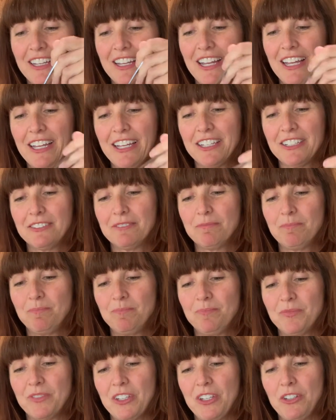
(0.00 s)
and
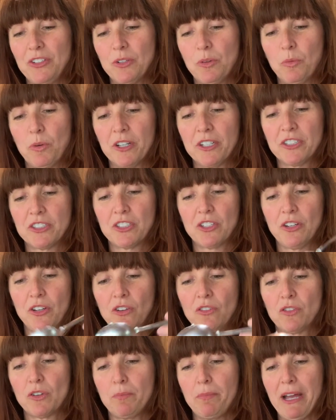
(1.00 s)
you don't want it to
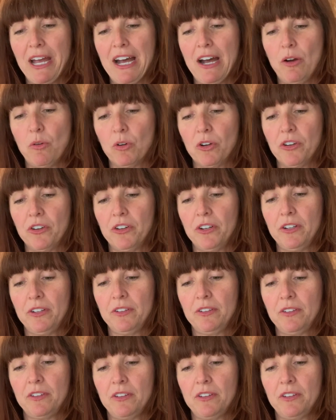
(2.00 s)
overpower